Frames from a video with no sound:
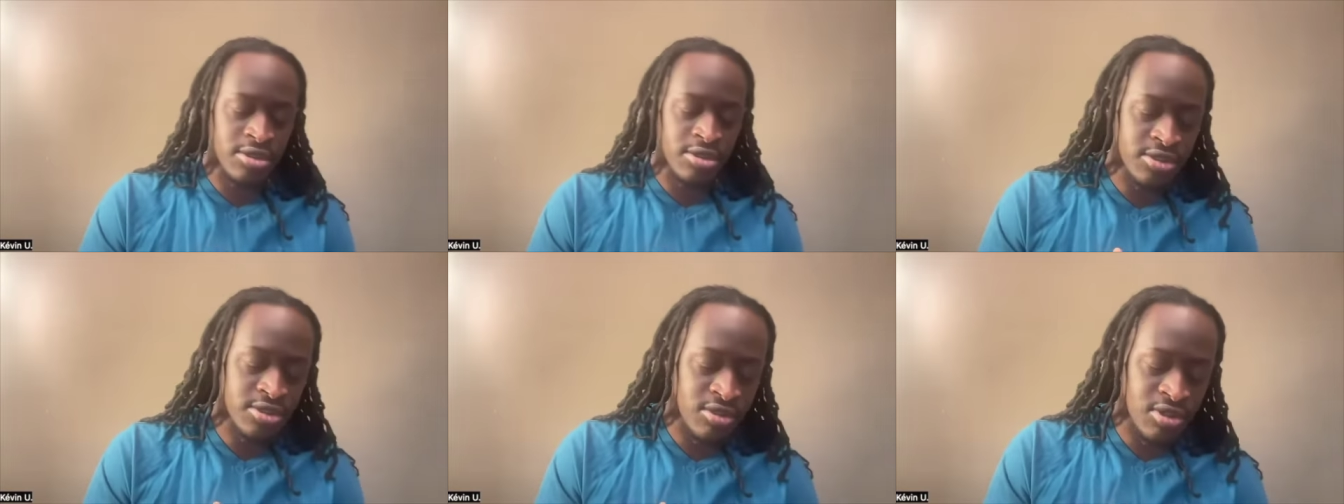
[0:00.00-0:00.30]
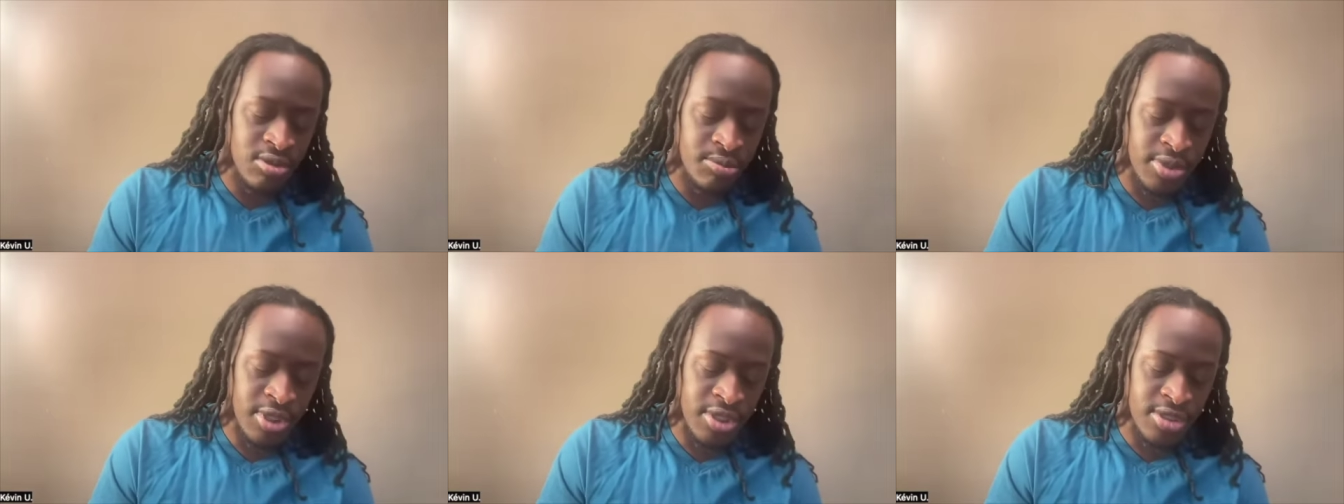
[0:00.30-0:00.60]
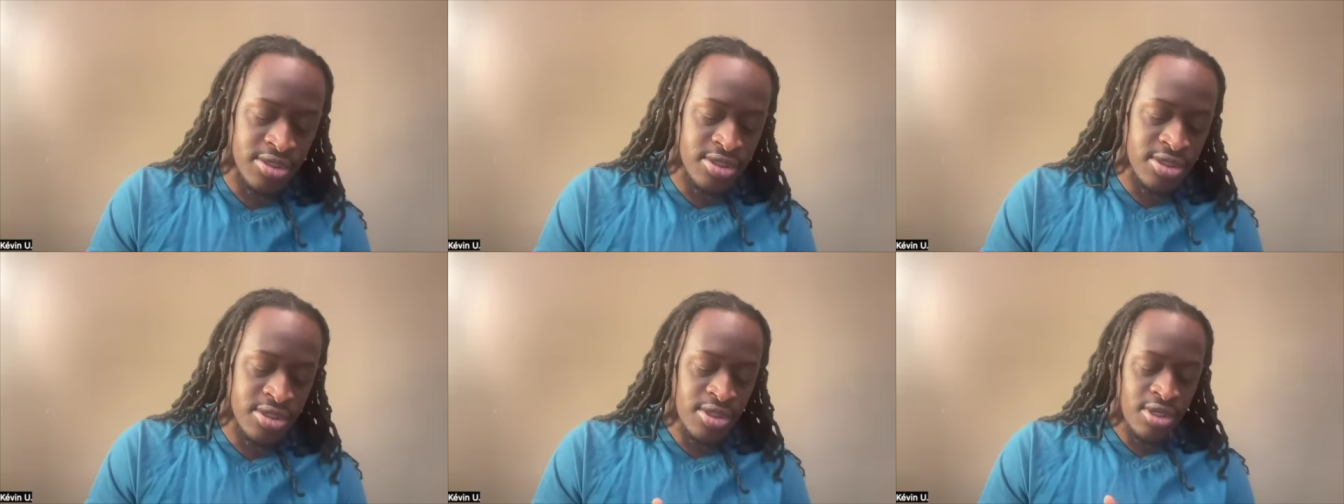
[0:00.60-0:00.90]
Instagram
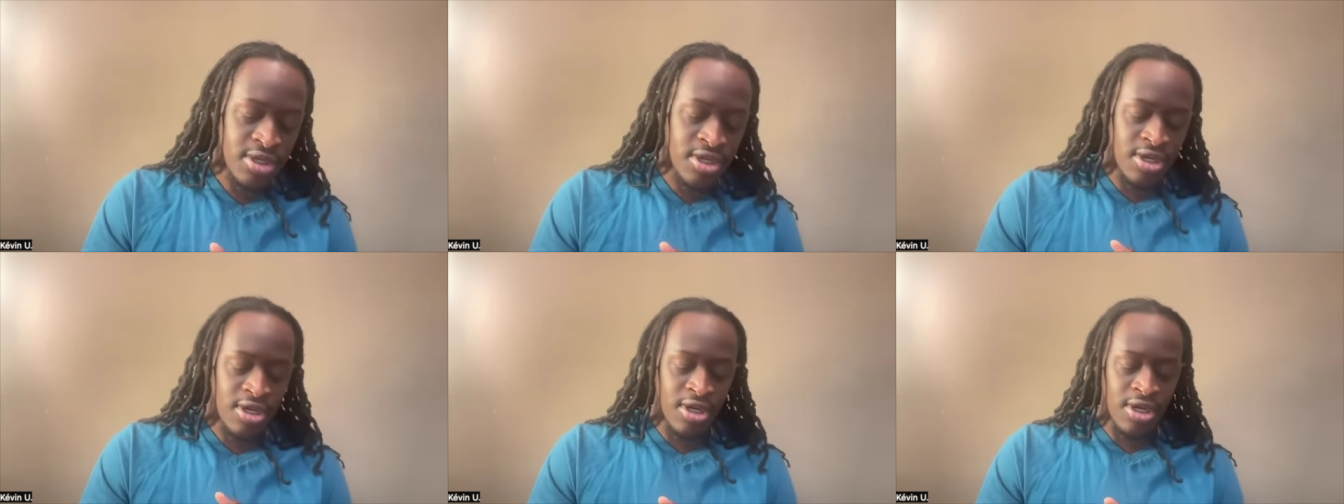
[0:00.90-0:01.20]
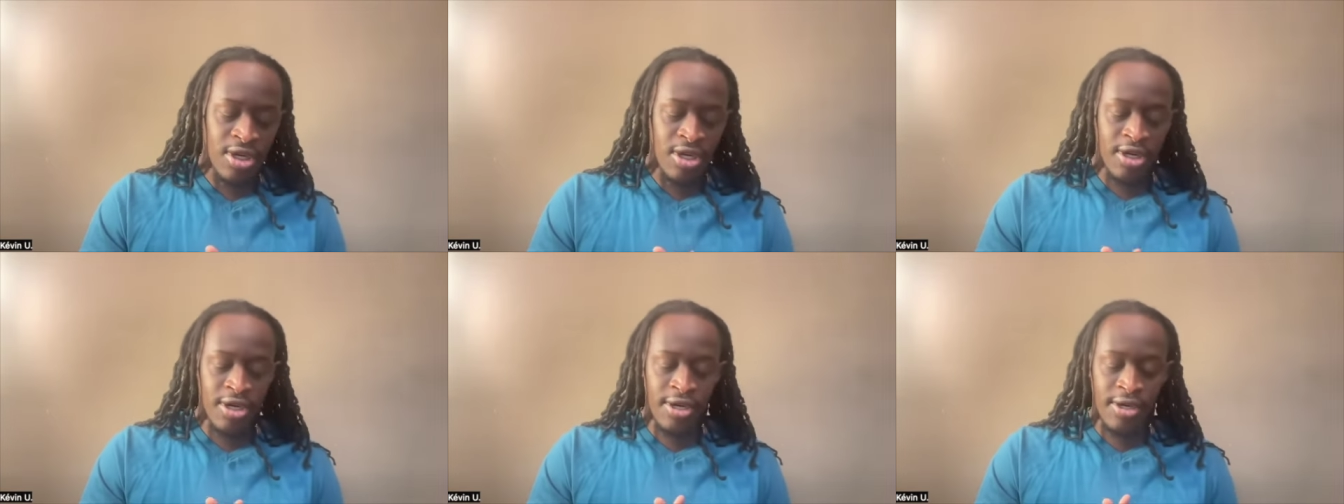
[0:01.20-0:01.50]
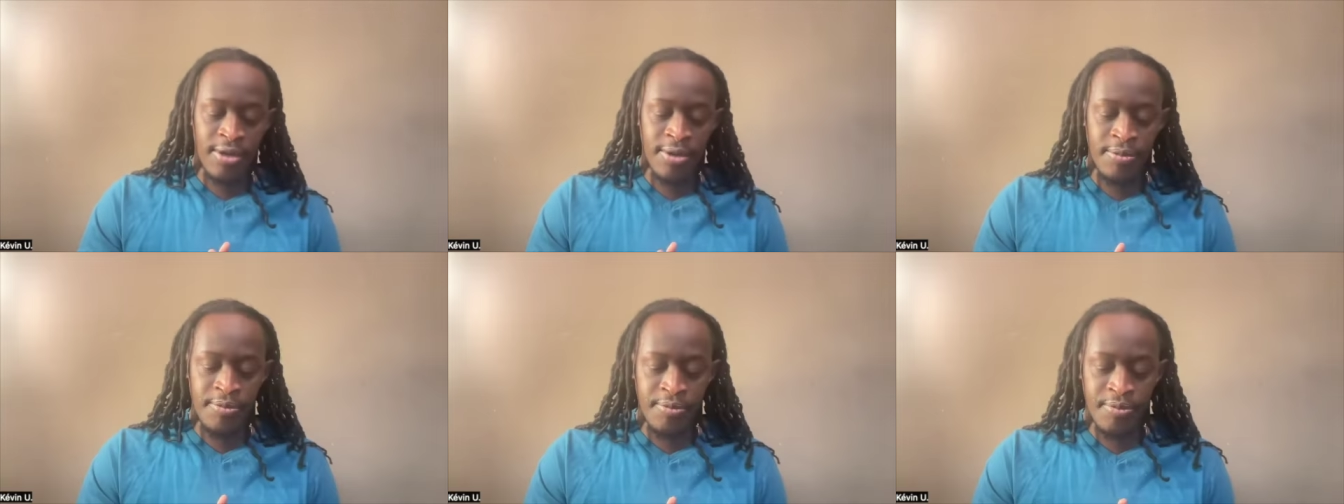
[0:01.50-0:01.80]
page. Um,
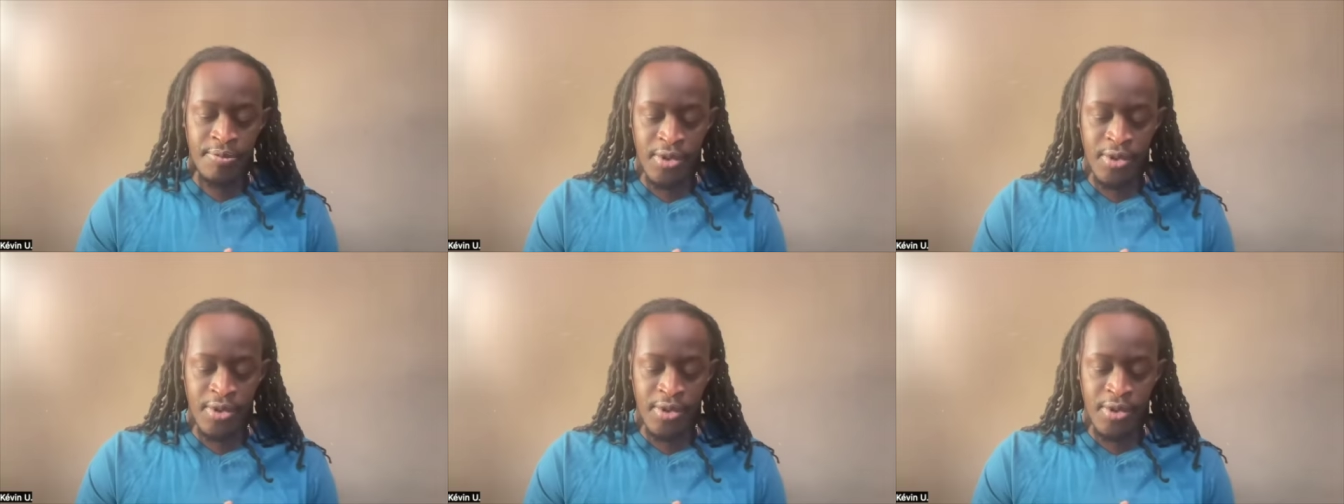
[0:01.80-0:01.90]
okay.